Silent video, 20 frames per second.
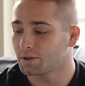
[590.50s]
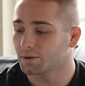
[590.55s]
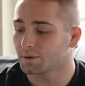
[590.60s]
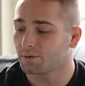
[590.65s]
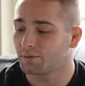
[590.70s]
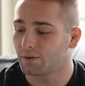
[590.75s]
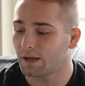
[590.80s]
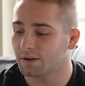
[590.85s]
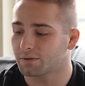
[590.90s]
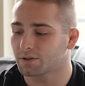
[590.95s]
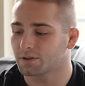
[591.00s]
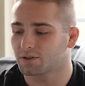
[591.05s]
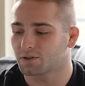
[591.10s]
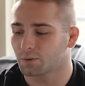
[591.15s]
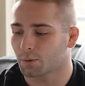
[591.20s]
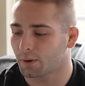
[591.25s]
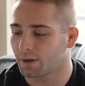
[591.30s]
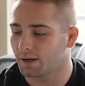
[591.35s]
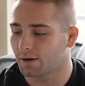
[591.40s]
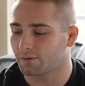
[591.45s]
your favorite
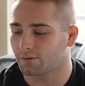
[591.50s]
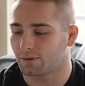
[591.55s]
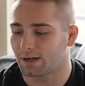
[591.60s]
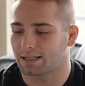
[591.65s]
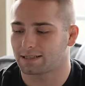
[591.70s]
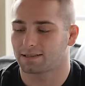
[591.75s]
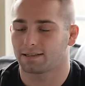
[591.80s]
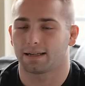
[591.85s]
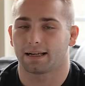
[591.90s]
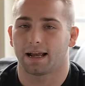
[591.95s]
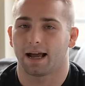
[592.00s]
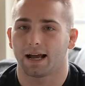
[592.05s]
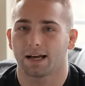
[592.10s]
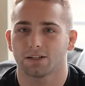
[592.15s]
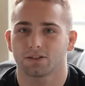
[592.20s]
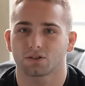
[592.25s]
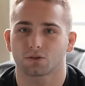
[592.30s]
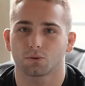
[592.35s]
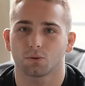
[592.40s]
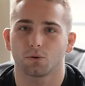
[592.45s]
story of wrestling,
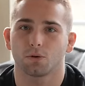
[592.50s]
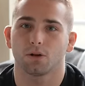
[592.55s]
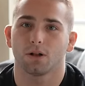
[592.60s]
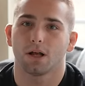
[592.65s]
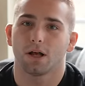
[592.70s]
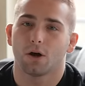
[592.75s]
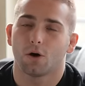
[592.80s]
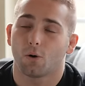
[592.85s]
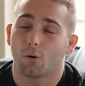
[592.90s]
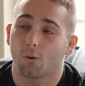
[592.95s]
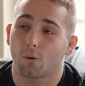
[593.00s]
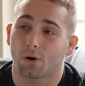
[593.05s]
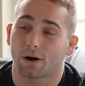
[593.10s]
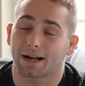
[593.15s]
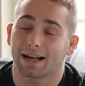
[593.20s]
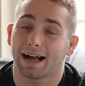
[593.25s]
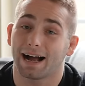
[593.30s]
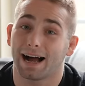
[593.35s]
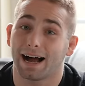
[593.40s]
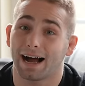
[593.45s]
high school or
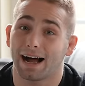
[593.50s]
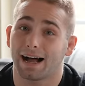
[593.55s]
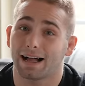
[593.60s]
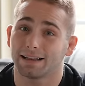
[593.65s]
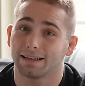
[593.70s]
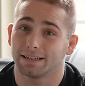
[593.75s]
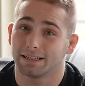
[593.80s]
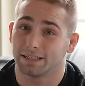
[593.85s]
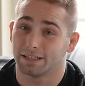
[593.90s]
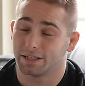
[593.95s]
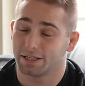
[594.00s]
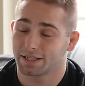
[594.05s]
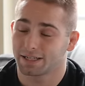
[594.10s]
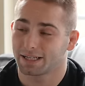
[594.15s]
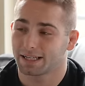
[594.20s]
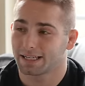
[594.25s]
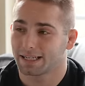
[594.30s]
college?